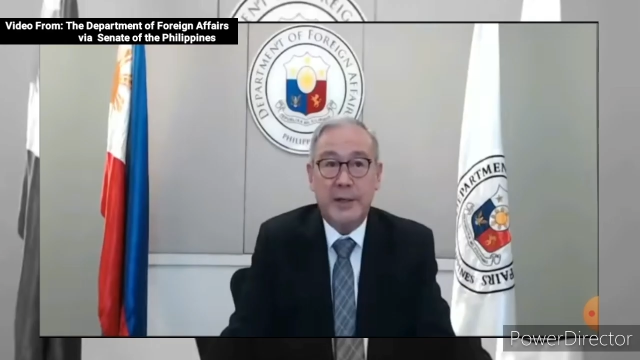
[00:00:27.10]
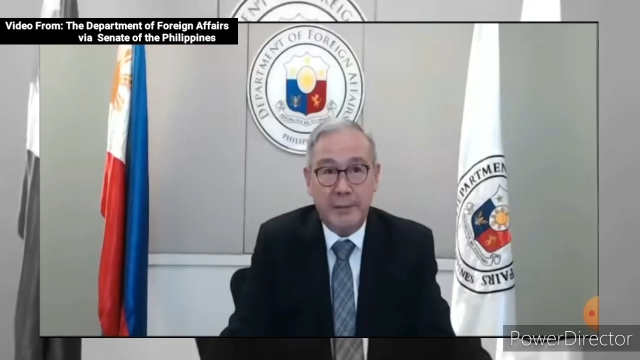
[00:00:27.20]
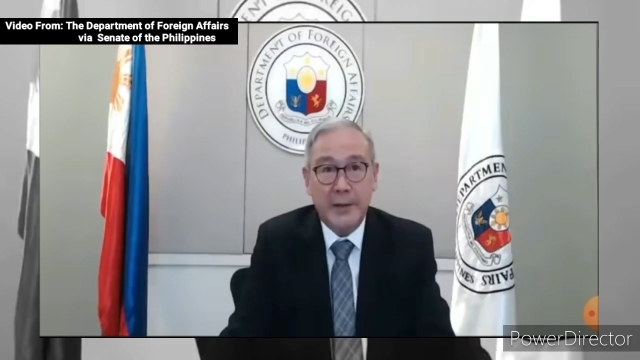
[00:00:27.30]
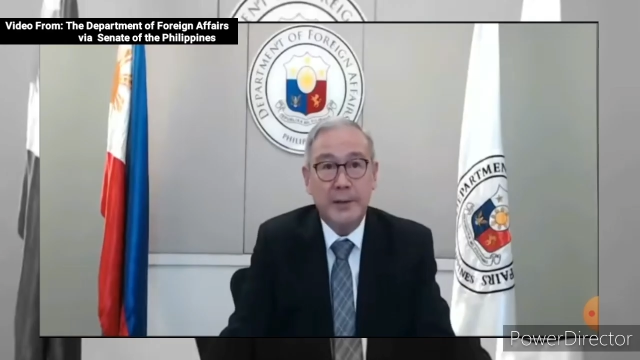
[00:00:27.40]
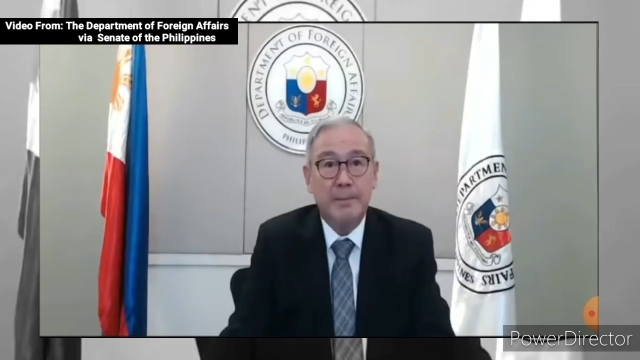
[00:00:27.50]
by
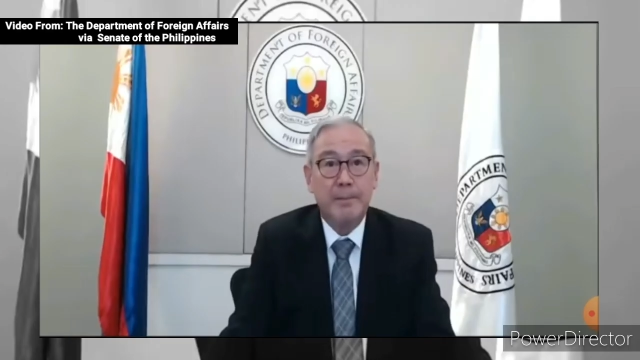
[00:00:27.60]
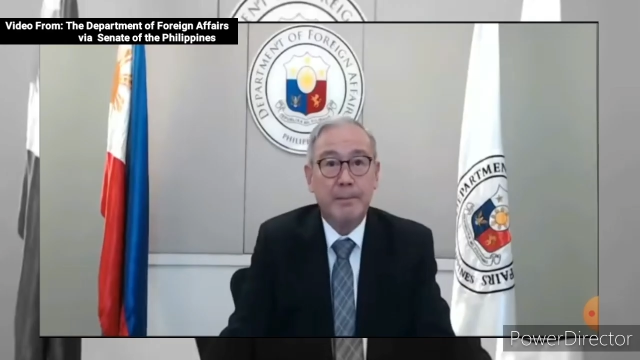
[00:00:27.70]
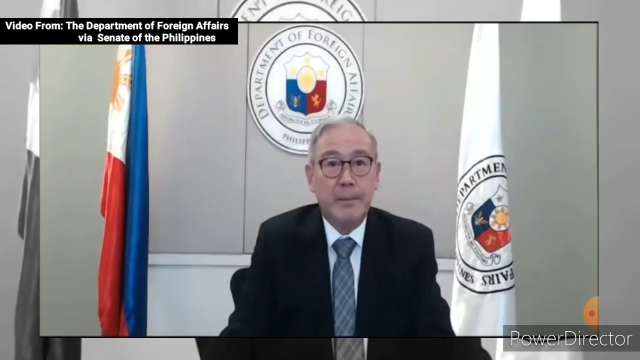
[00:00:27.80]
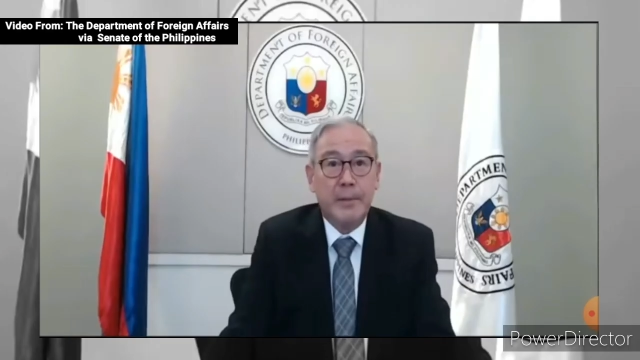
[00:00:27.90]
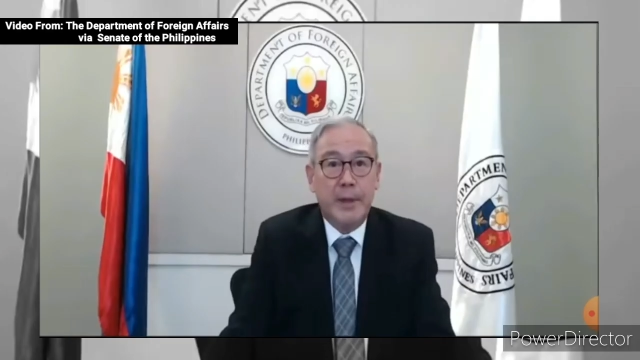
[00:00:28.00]
her
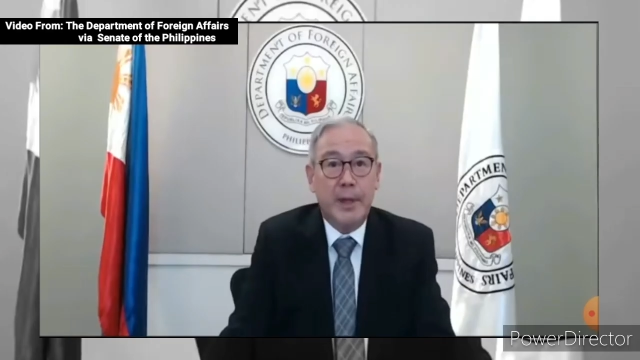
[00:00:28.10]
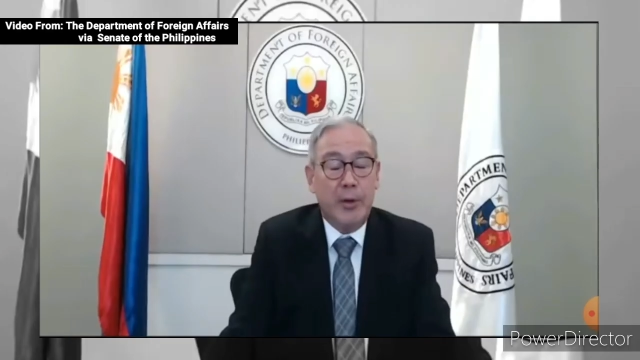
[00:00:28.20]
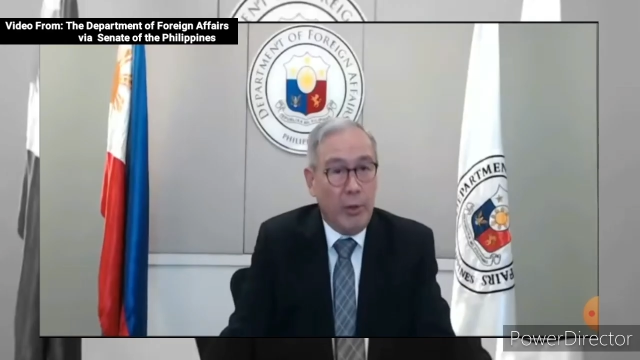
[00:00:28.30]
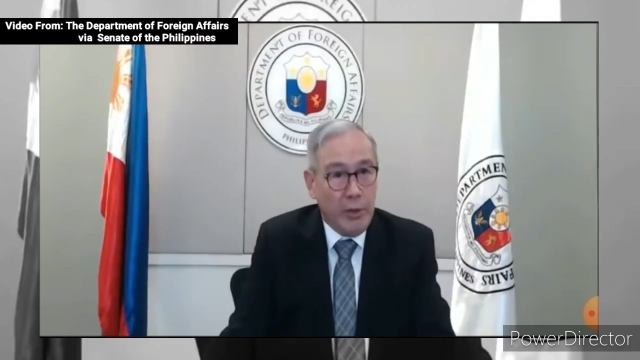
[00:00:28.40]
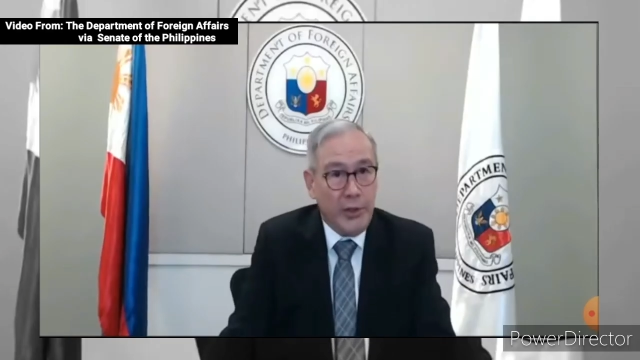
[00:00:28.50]
father,
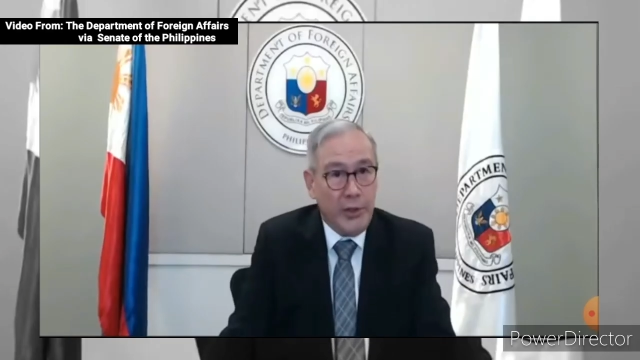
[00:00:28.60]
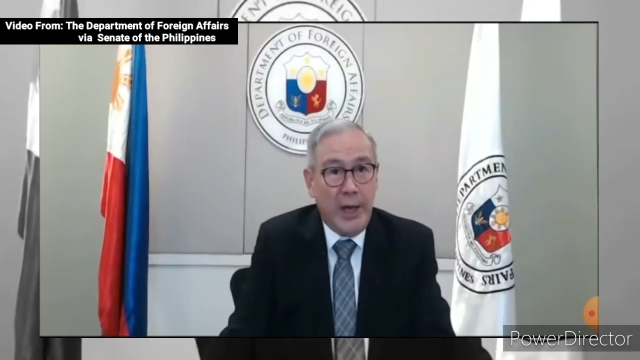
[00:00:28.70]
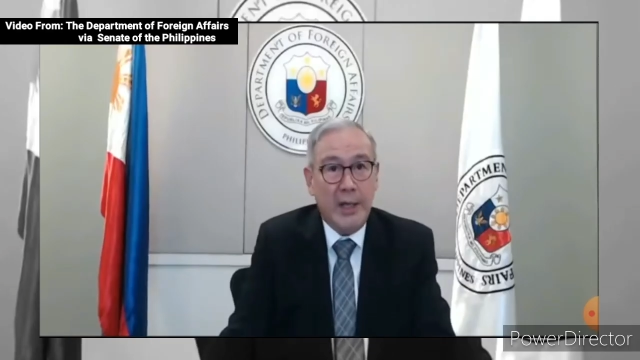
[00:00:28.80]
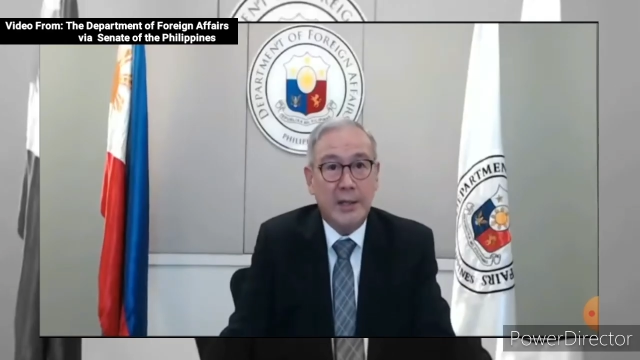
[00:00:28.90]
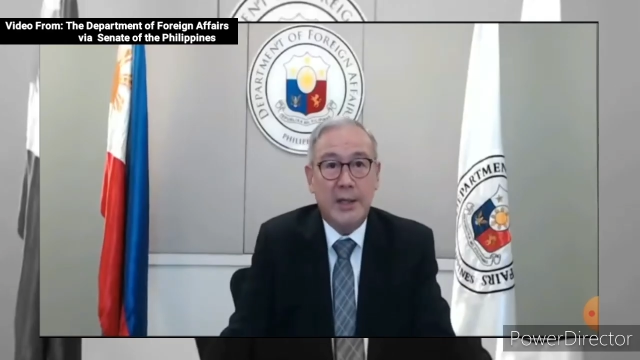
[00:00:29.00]
and
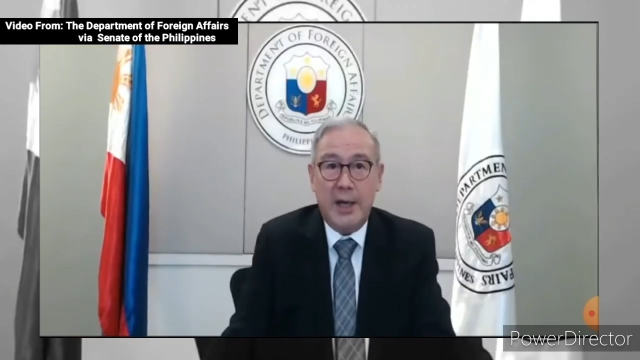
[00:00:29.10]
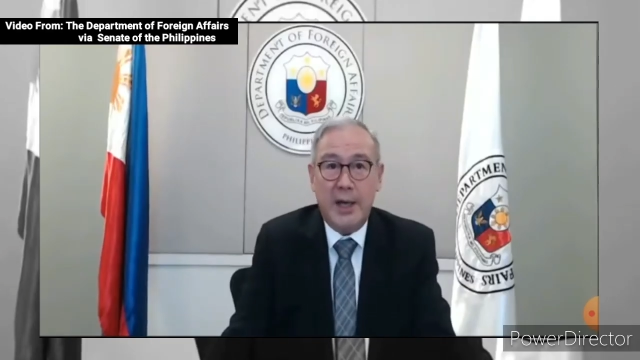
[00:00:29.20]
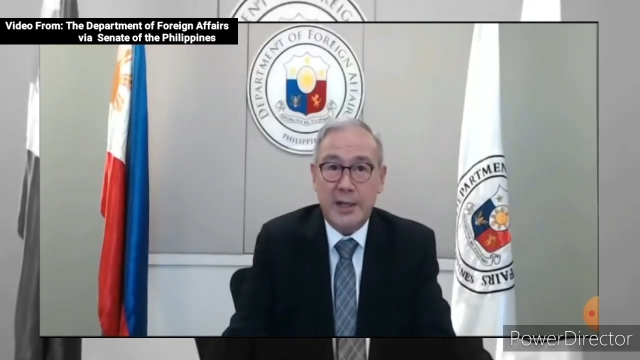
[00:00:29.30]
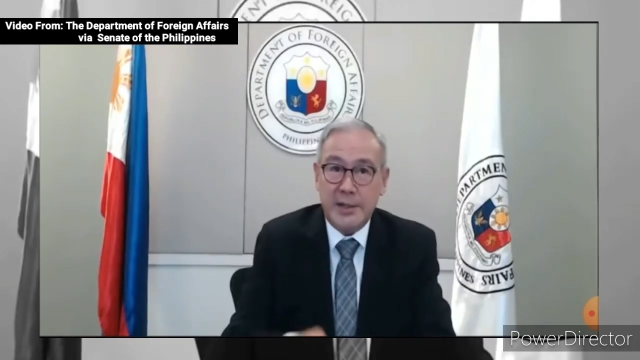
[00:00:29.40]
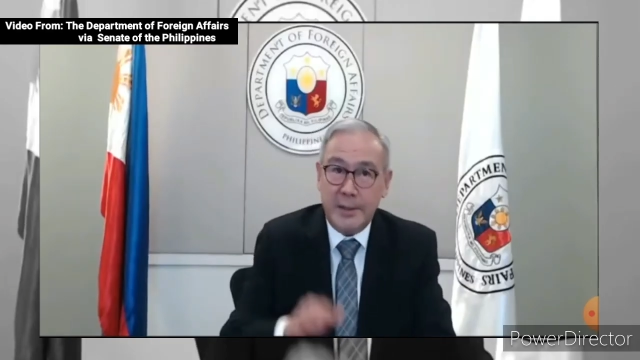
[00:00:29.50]
all she
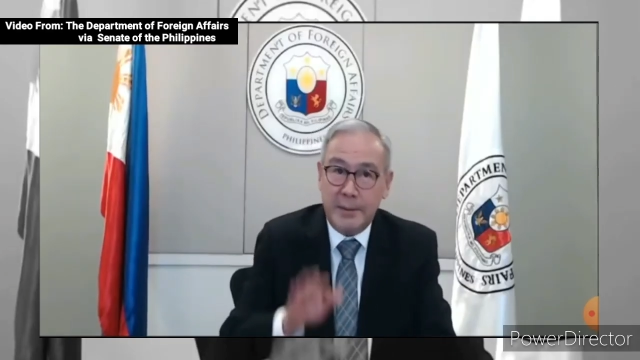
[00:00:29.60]
had